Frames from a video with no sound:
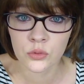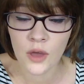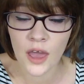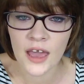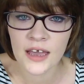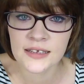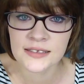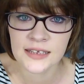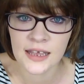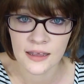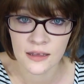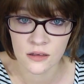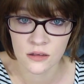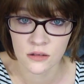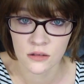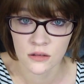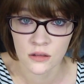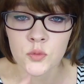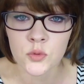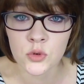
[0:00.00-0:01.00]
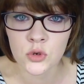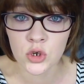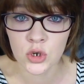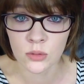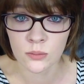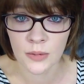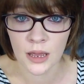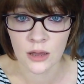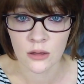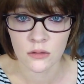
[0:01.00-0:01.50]
exhale through
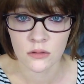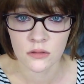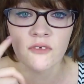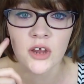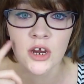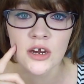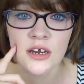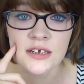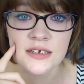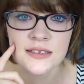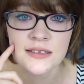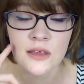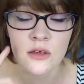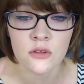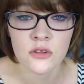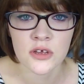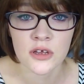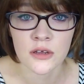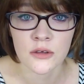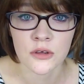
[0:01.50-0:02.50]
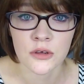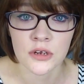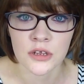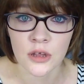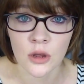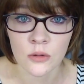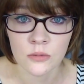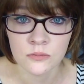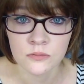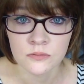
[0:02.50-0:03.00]
your mouth. Very slowly. You're gonna
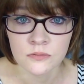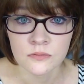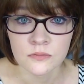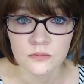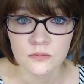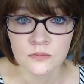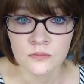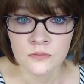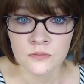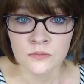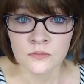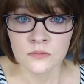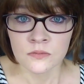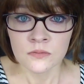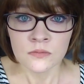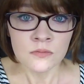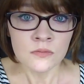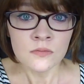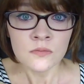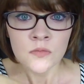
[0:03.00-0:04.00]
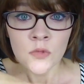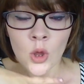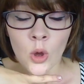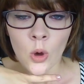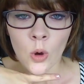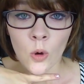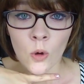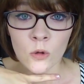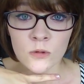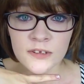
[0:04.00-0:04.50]
go
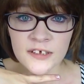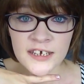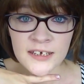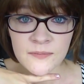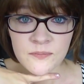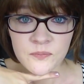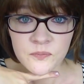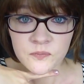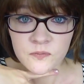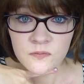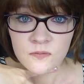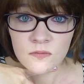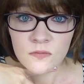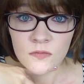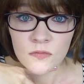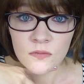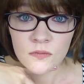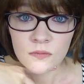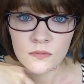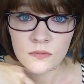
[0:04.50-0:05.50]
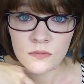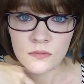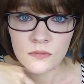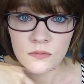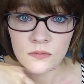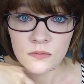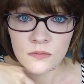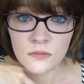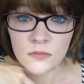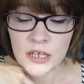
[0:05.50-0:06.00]
hold it
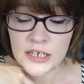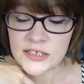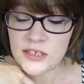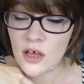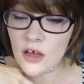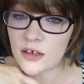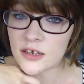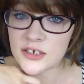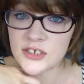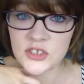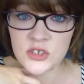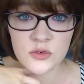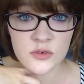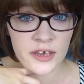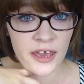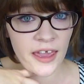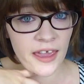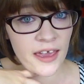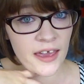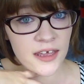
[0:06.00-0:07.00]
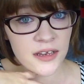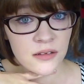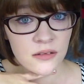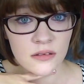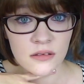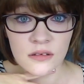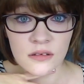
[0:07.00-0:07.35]
as long as you can,